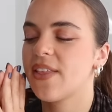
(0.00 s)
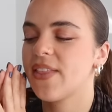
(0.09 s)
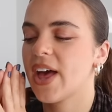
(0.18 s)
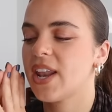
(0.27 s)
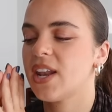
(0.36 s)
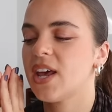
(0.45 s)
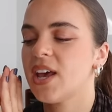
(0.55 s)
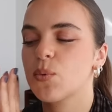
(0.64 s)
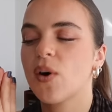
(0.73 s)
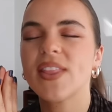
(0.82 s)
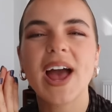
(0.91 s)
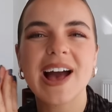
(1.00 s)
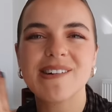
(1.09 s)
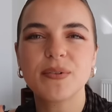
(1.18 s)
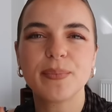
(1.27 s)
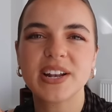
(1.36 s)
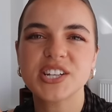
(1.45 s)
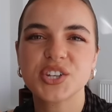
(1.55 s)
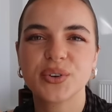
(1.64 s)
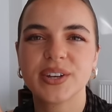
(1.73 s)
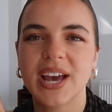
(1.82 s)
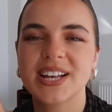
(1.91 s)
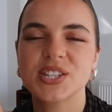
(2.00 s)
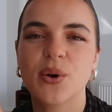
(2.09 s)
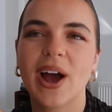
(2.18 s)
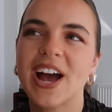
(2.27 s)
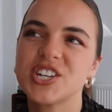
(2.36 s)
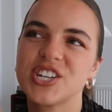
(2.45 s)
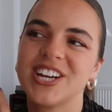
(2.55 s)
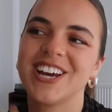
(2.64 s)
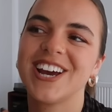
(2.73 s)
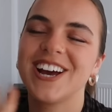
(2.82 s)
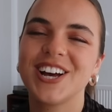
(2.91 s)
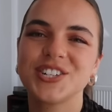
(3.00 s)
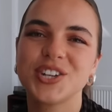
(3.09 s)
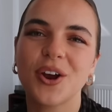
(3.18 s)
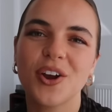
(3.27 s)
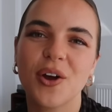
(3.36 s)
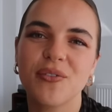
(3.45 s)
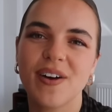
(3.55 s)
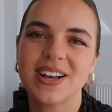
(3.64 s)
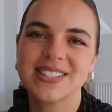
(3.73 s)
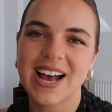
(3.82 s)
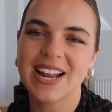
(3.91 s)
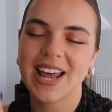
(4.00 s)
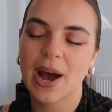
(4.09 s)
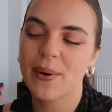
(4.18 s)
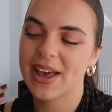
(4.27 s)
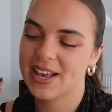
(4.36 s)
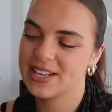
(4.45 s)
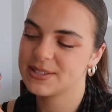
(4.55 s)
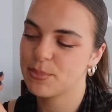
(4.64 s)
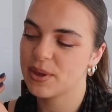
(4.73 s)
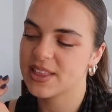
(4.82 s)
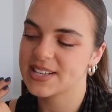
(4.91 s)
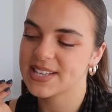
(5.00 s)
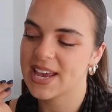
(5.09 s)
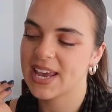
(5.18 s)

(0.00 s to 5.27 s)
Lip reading: And then there's one that I haven't been to yet, so I actually don't know firsthand how it is, but there's